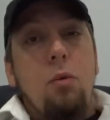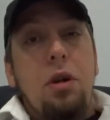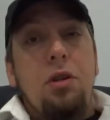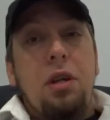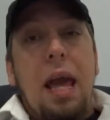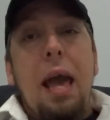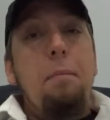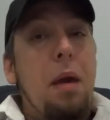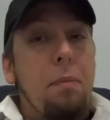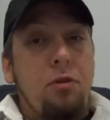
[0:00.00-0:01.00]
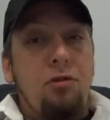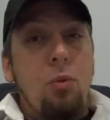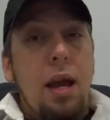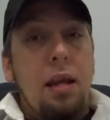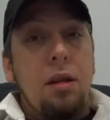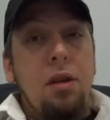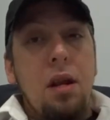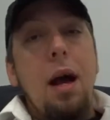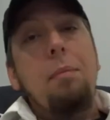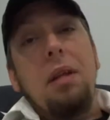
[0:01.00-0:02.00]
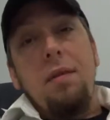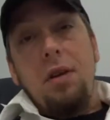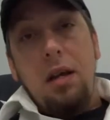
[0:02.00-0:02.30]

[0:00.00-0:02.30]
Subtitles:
which can't be persuaded to not believe